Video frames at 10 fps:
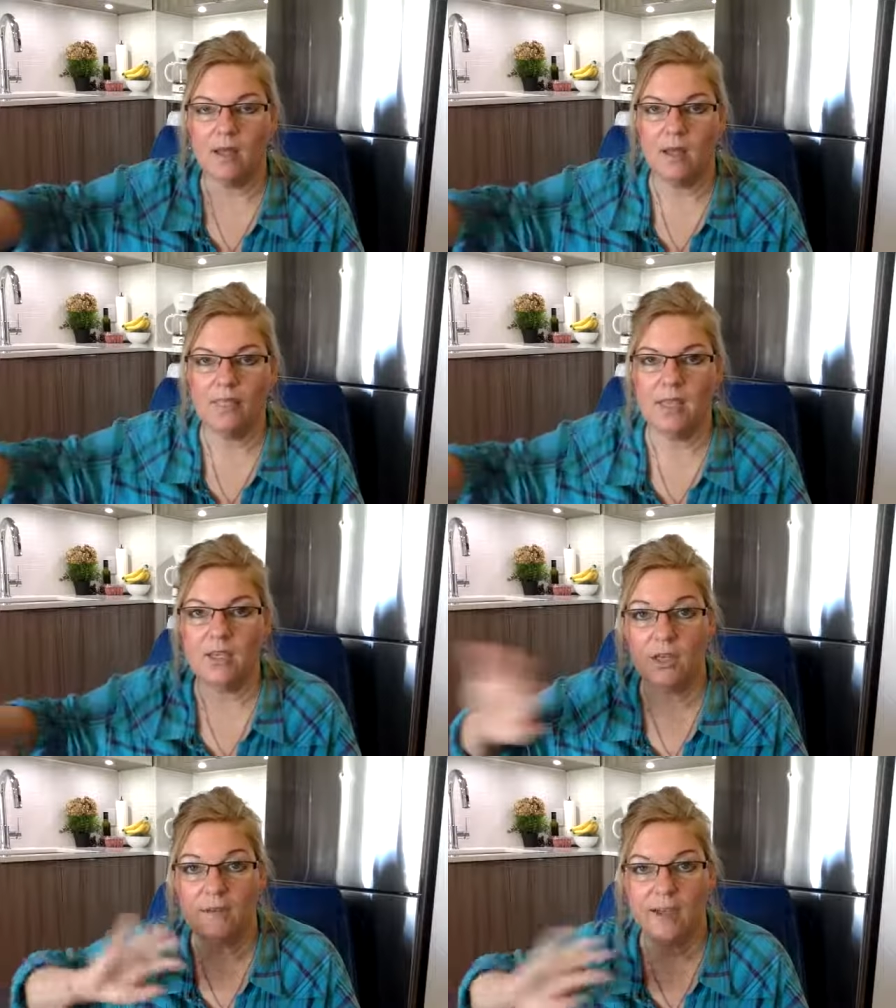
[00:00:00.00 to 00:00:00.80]
a thing
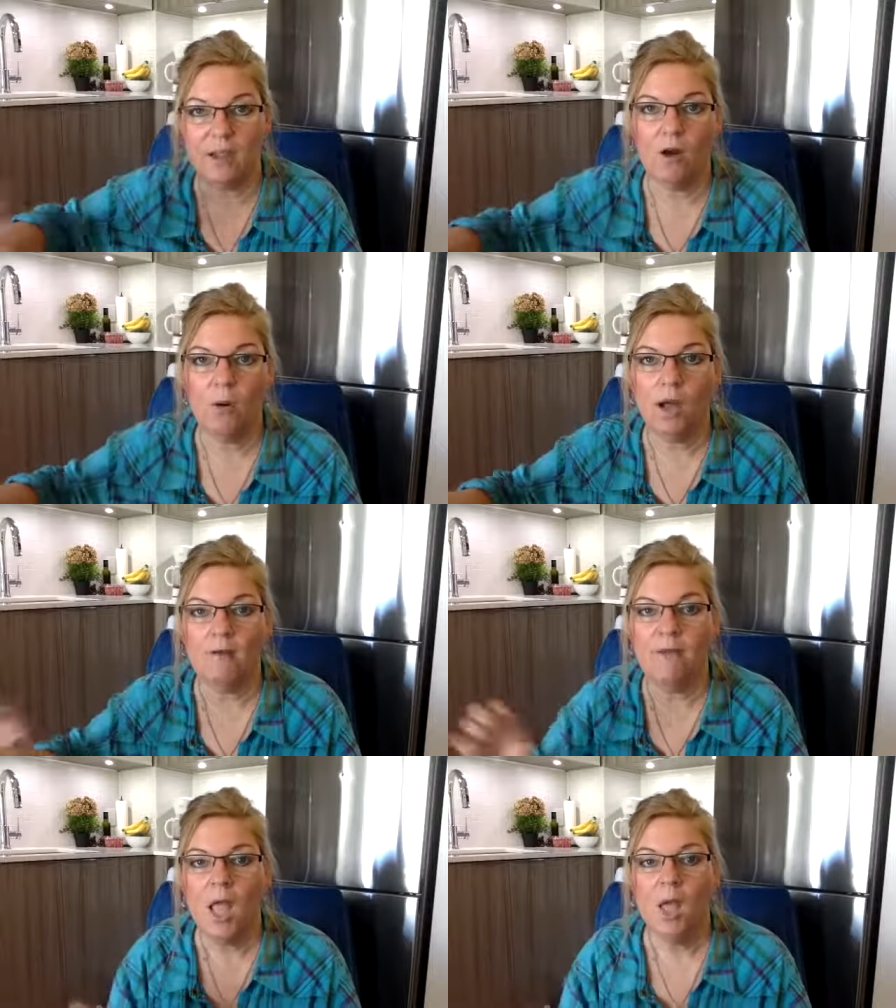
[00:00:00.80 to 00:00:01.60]
to let go of
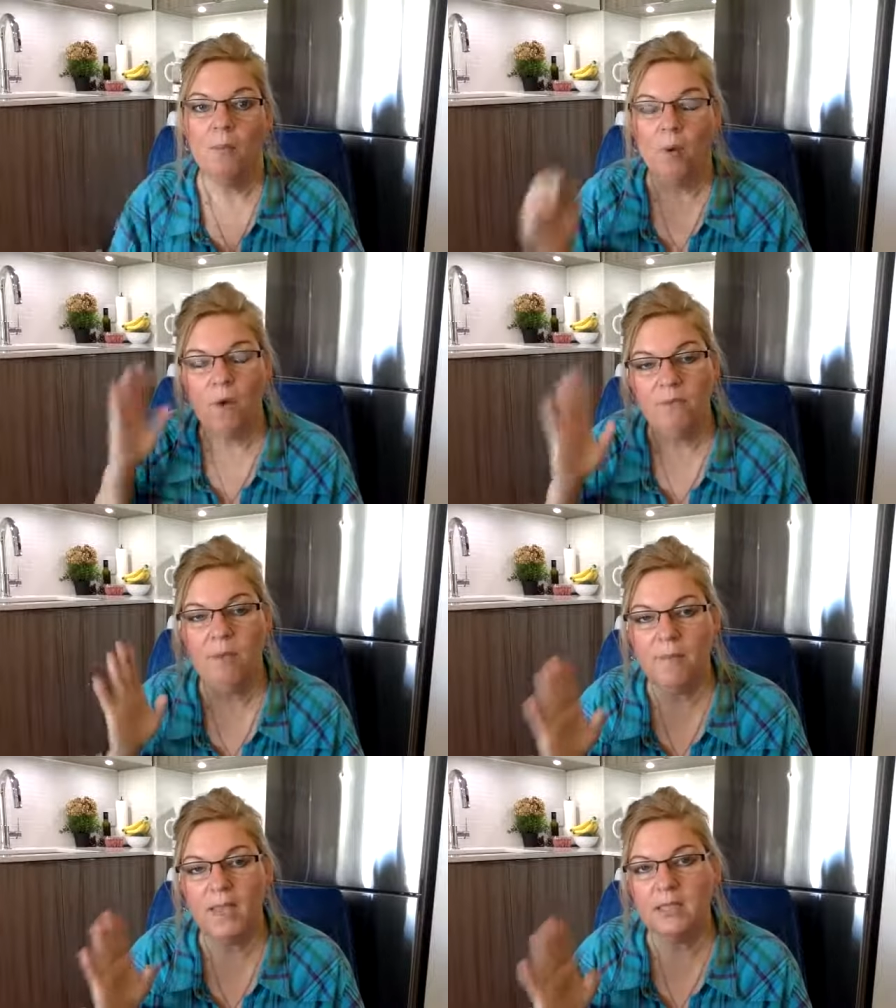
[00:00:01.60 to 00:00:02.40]
but when we
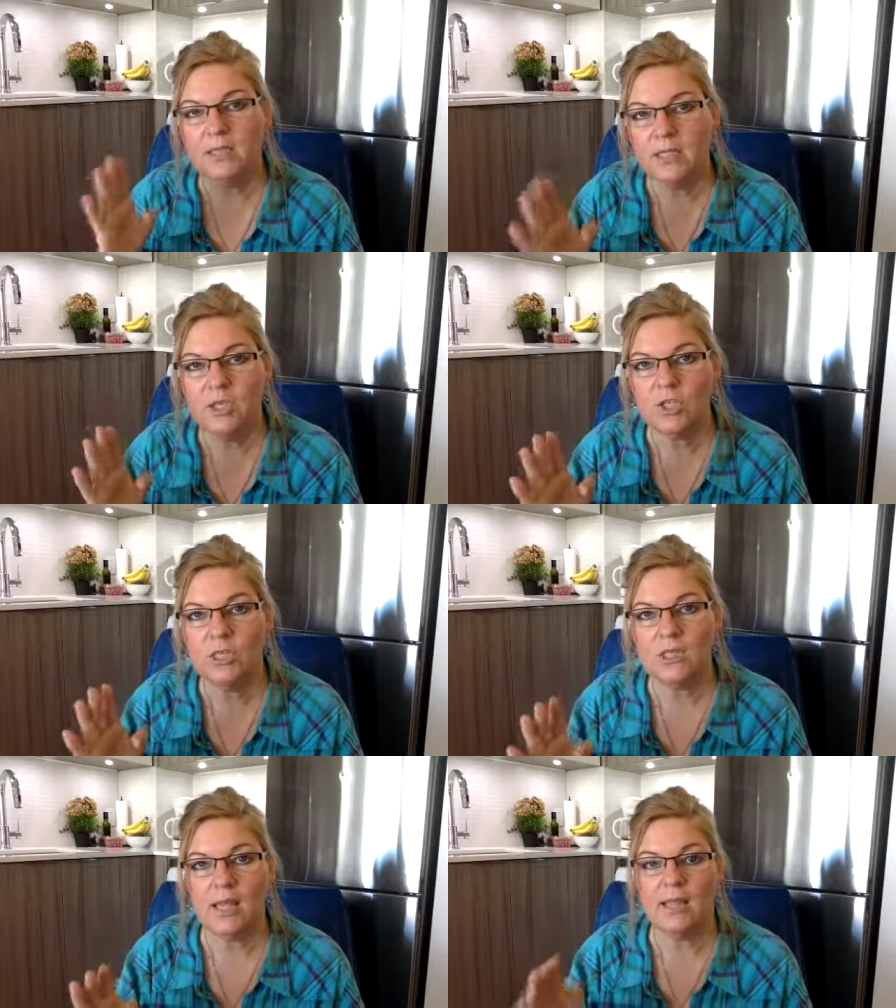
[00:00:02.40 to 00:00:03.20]
make
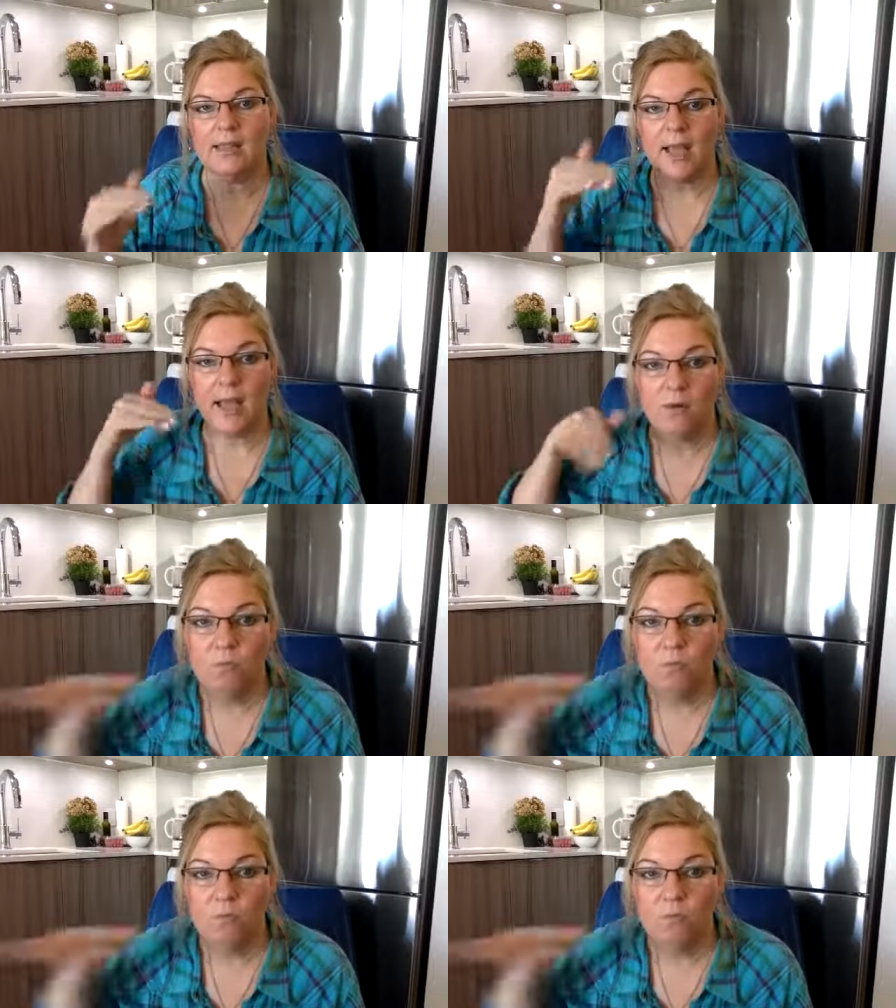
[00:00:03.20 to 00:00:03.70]
decisions like that